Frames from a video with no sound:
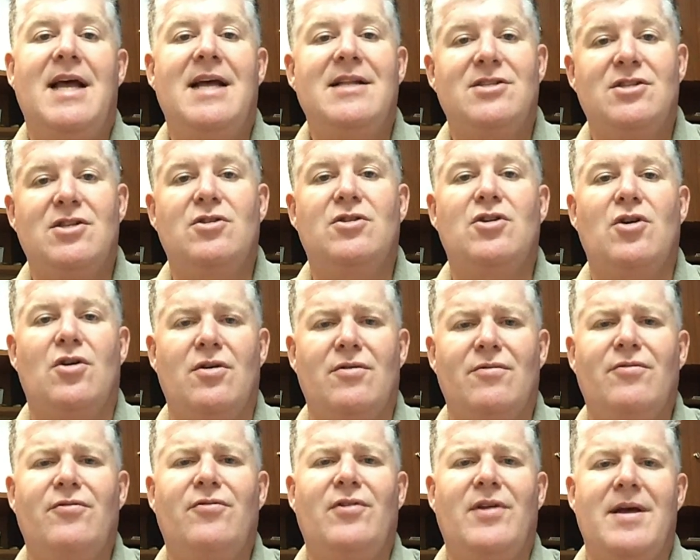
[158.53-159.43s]
hence the
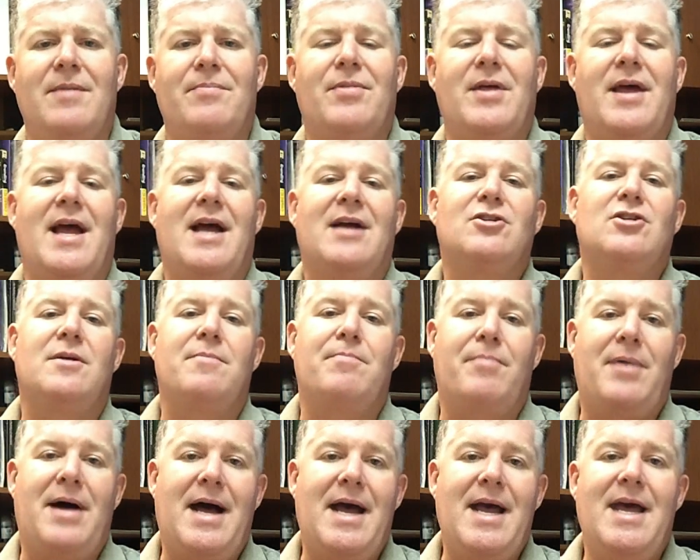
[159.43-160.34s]
term flip. They actually
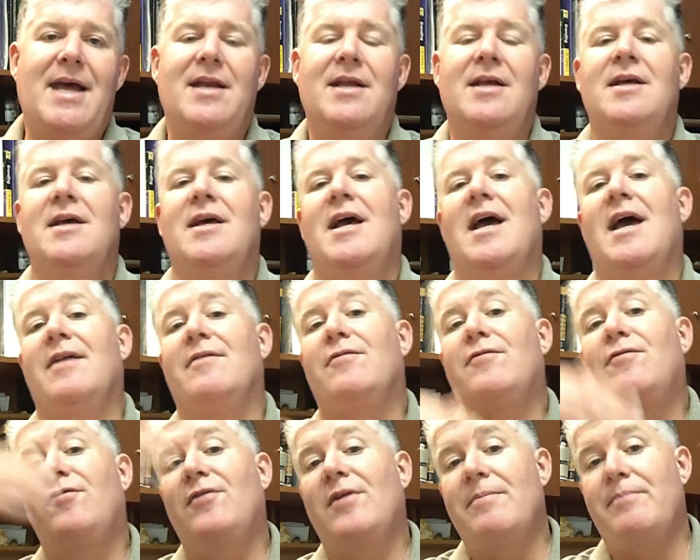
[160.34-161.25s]
buy it
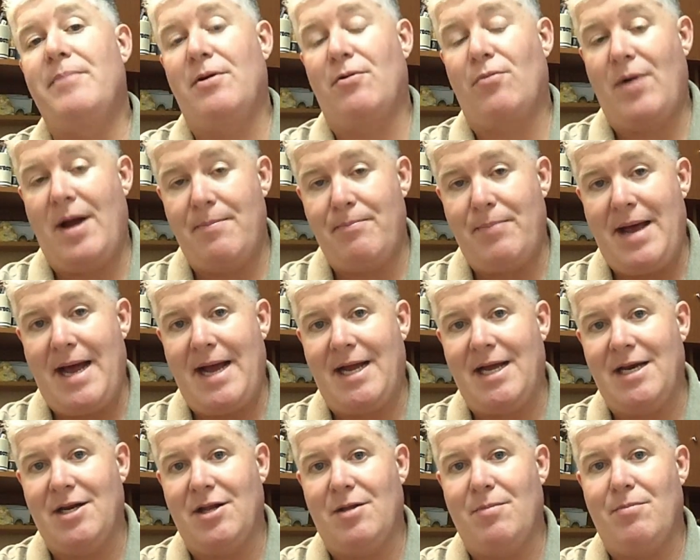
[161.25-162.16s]
and flip it right
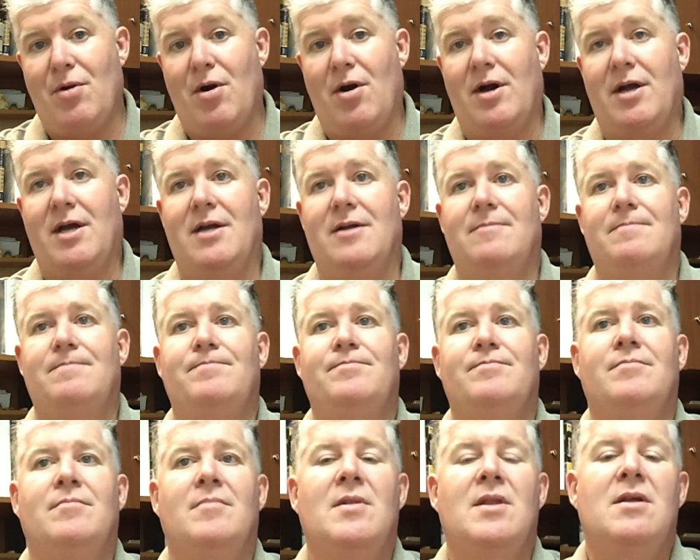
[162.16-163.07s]
back into the market.
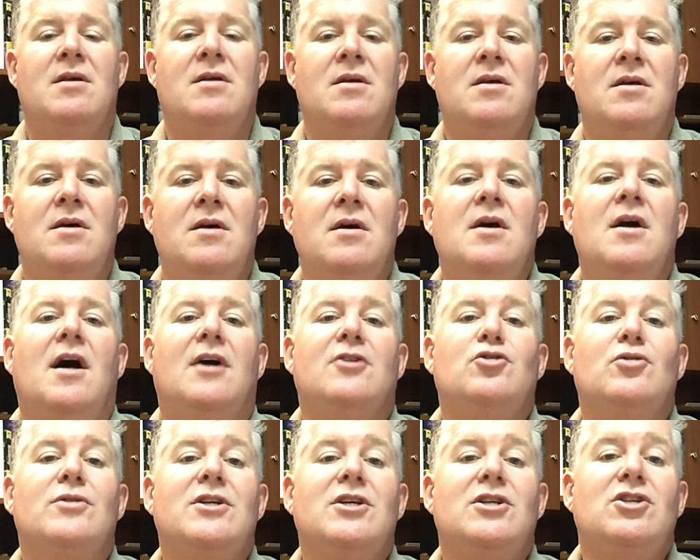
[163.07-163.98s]

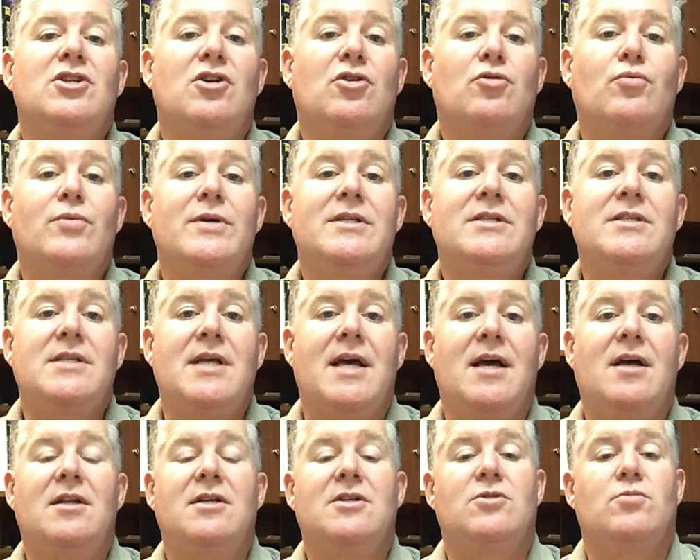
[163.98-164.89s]
A traditional
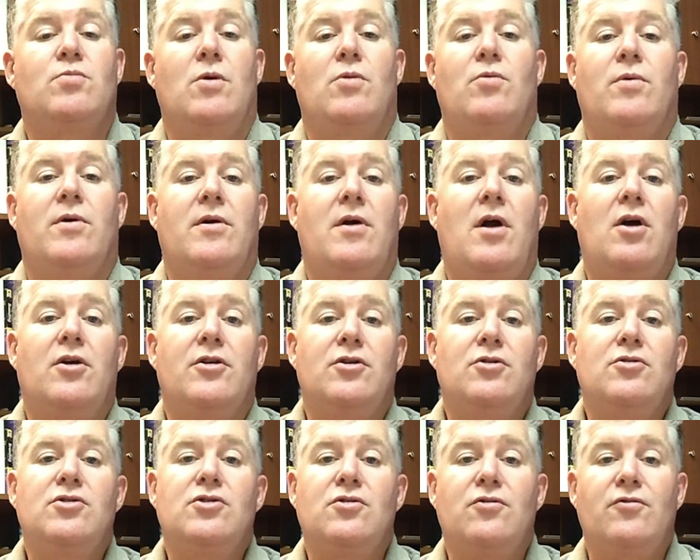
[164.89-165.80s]
resale is what we're all
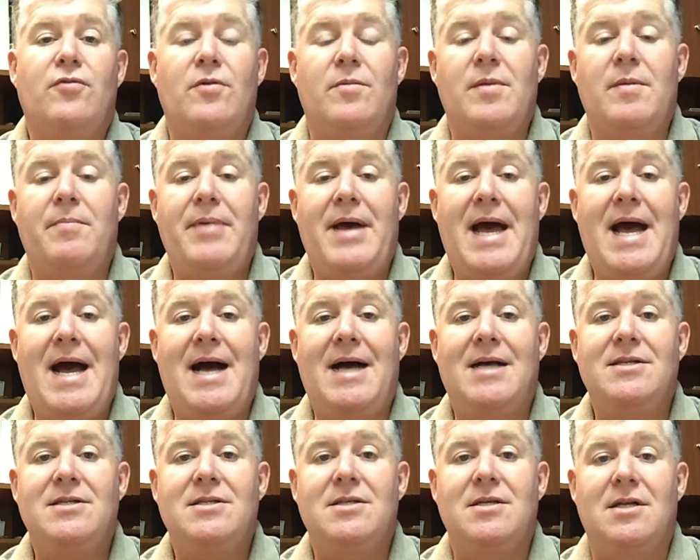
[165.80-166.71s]
used to from the
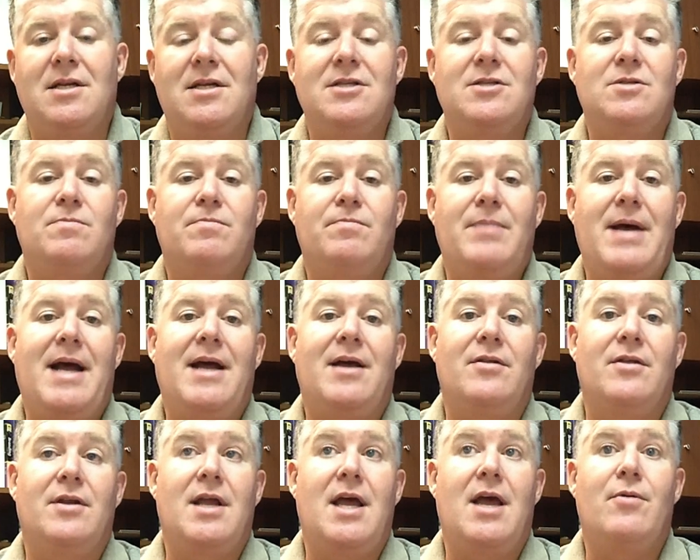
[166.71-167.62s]
past. At least
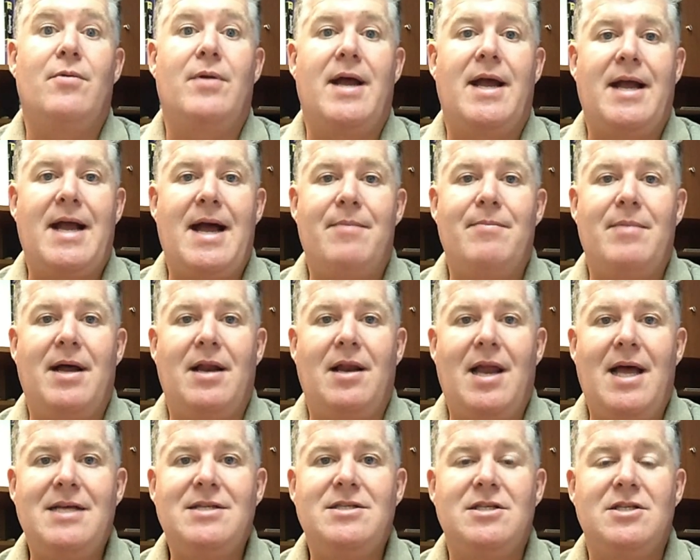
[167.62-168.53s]
back in the day when I got my
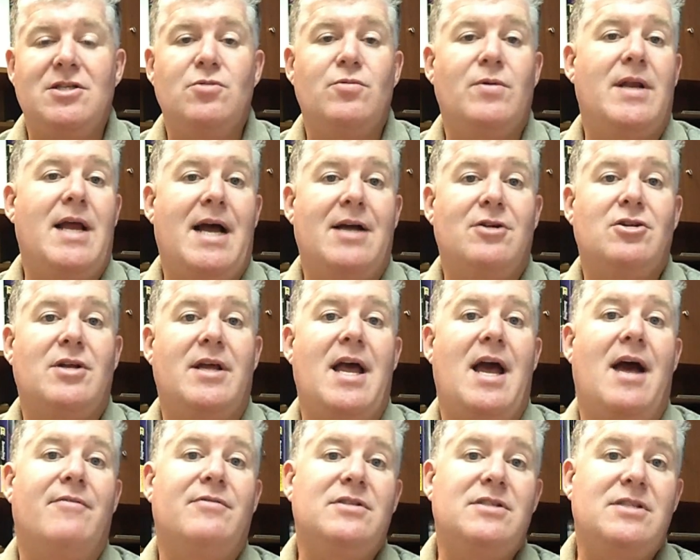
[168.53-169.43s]
license, we'd
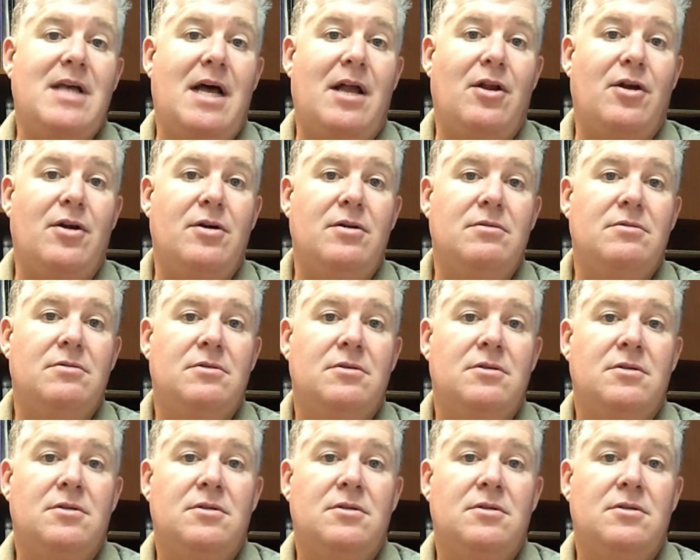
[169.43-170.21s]
actually have a seller,